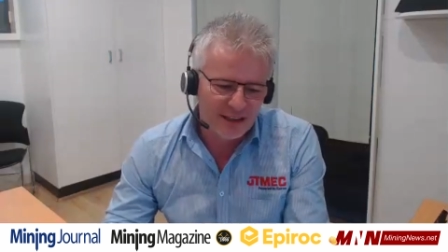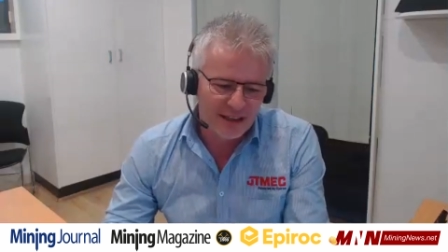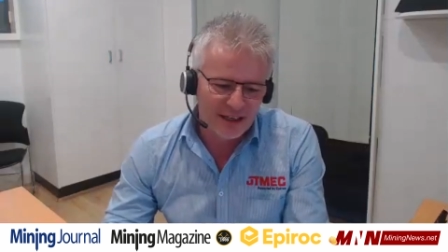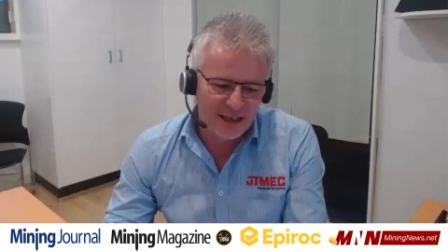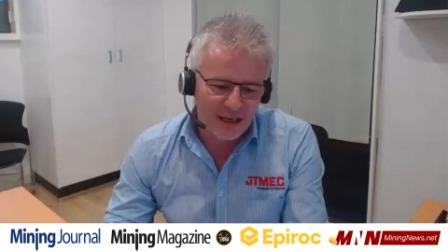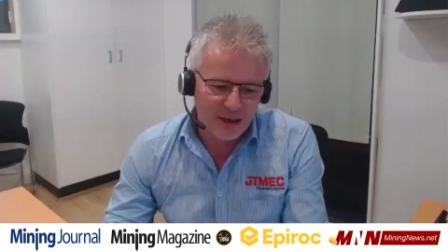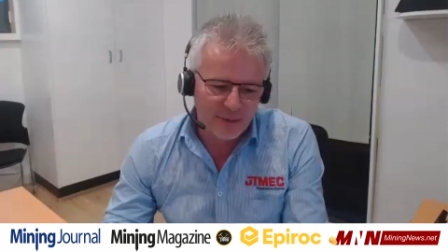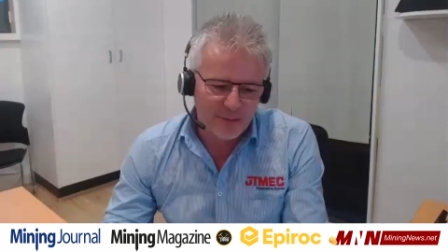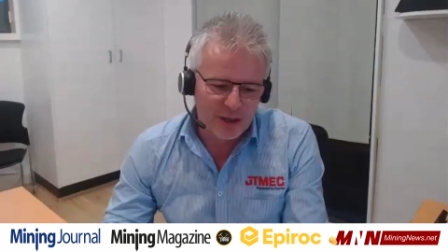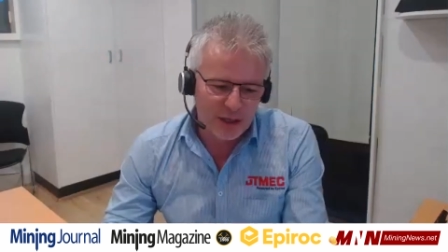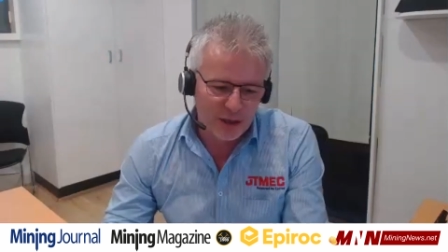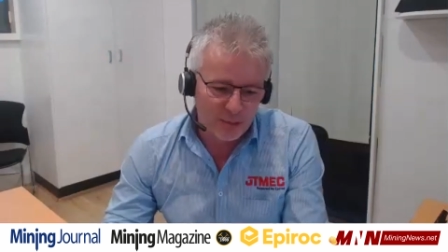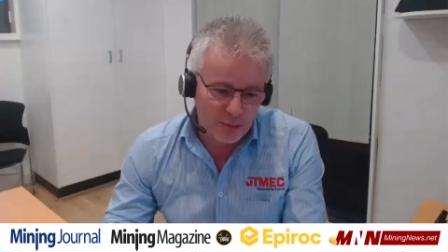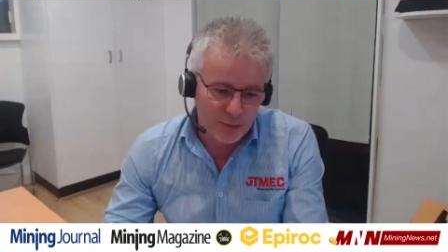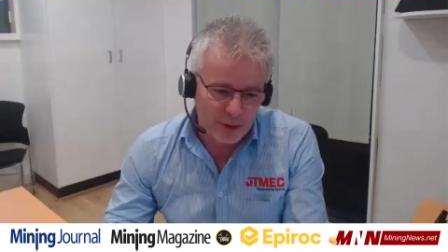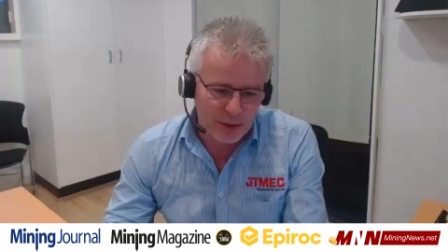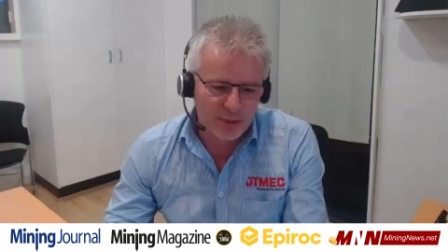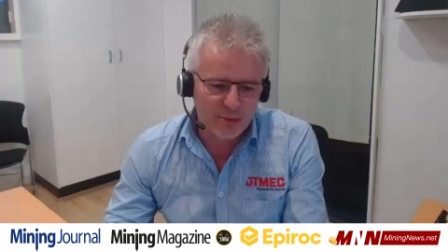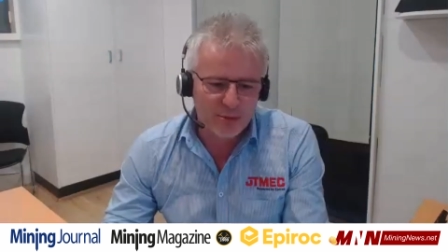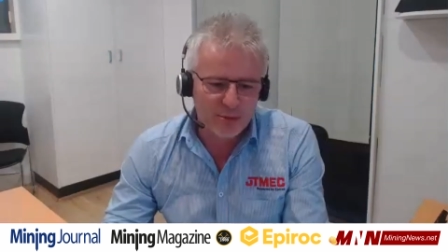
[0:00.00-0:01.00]
um, in
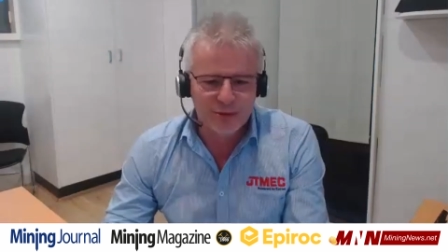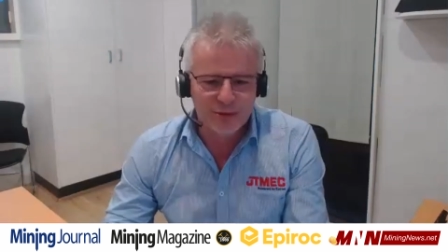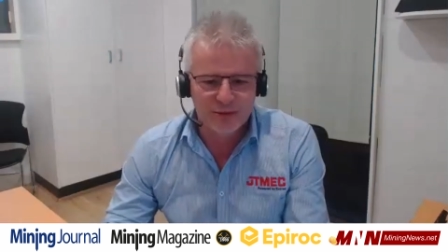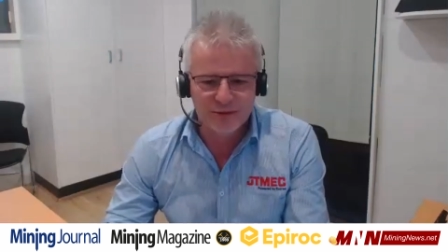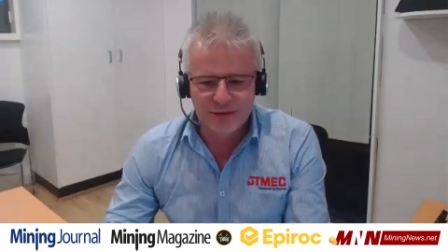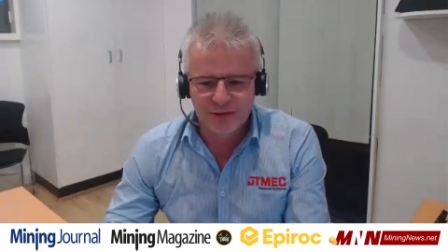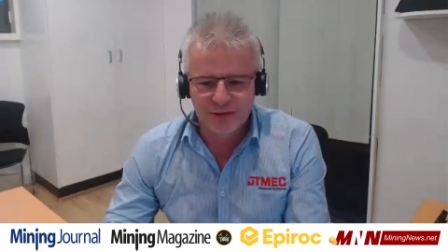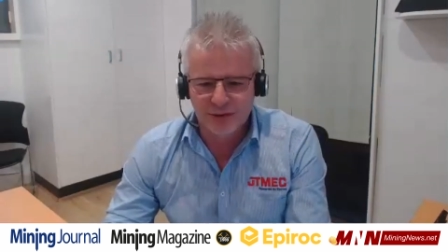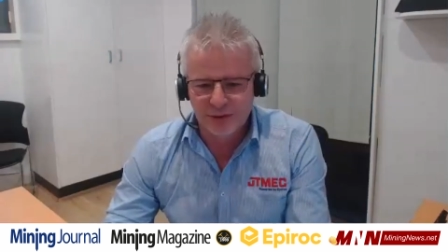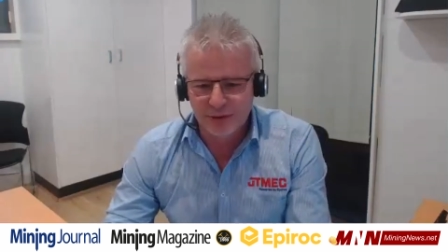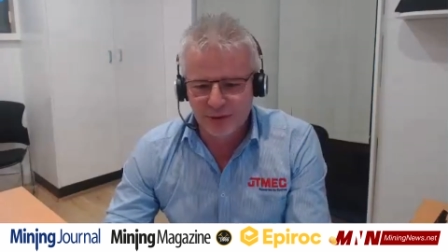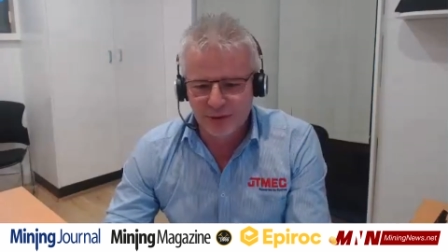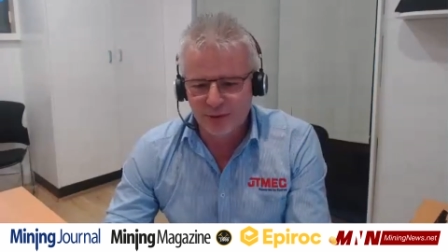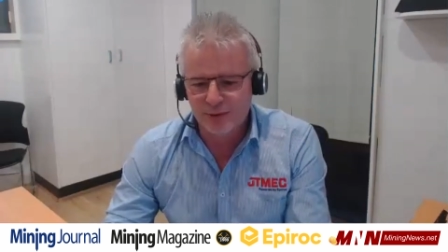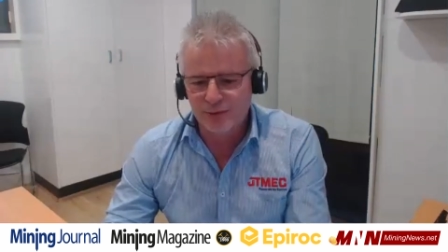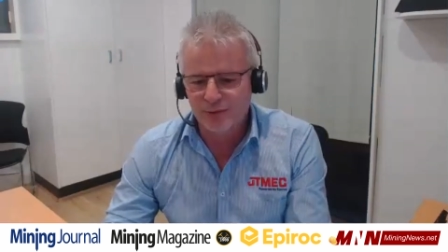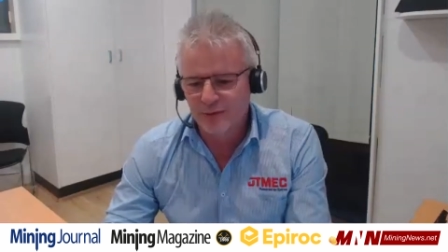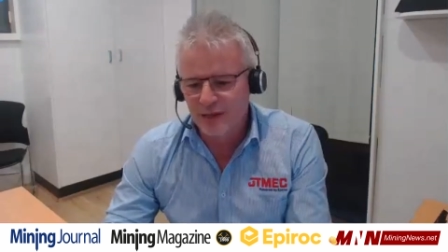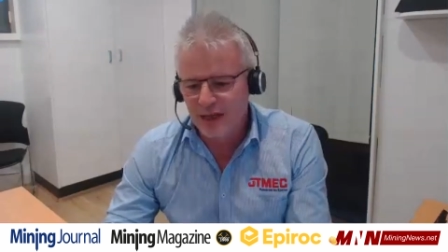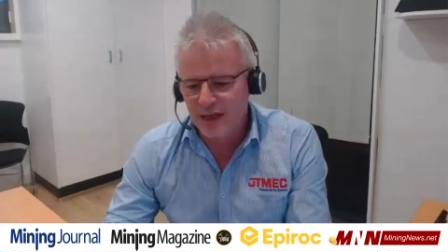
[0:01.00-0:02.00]
people to
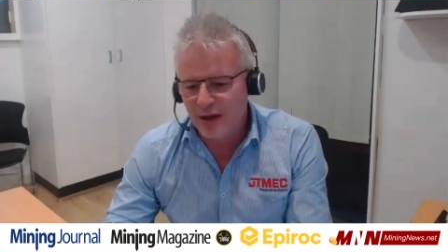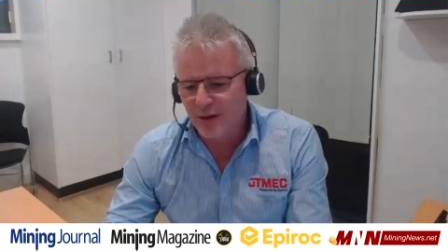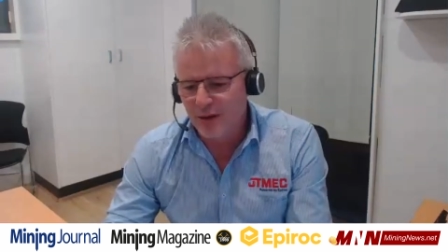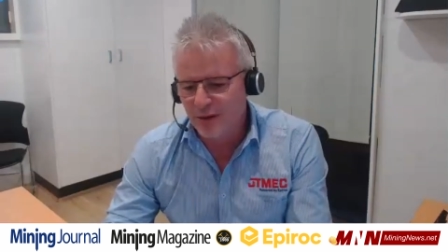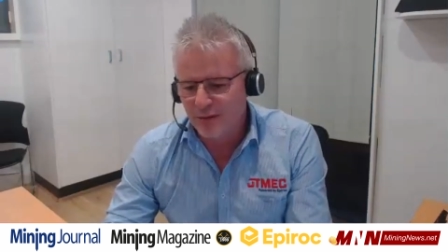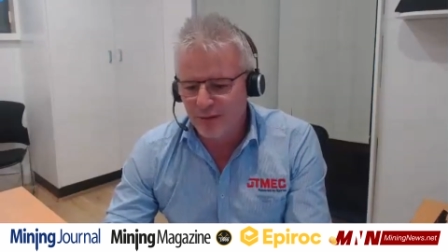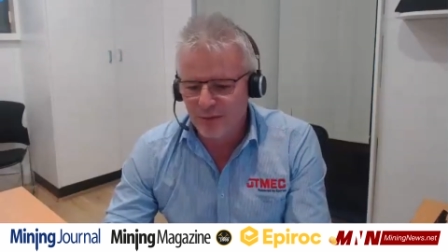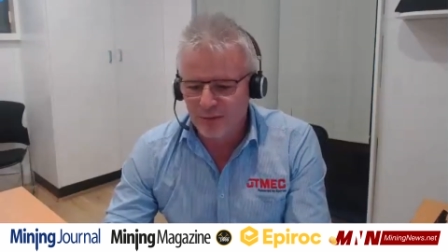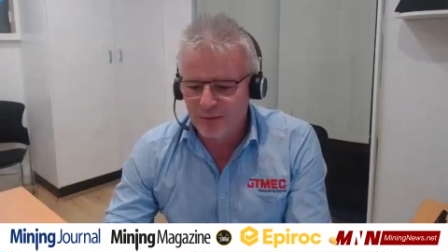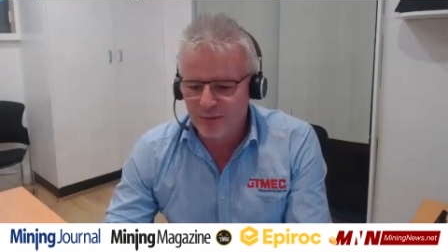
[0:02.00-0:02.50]
you know